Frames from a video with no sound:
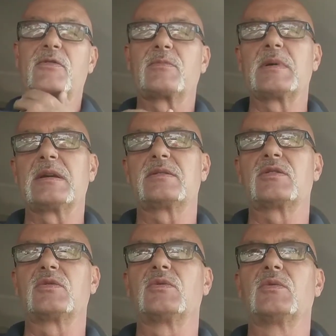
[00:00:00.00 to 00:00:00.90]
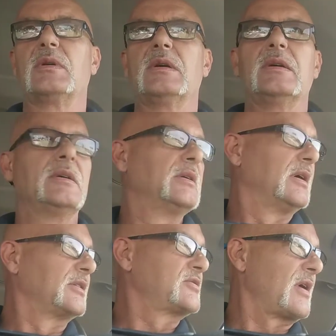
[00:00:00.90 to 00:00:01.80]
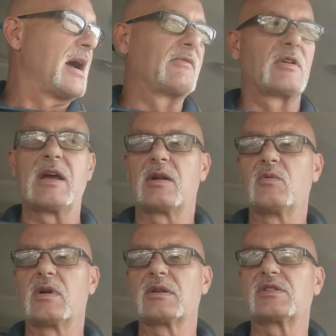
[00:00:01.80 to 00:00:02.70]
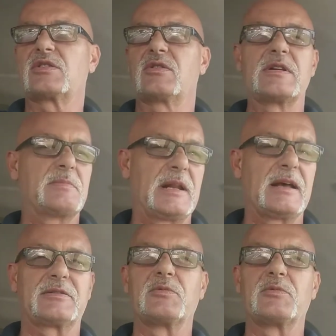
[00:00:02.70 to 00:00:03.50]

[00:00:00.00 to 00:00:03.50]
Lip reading: for me to drive around. I want to scream it out the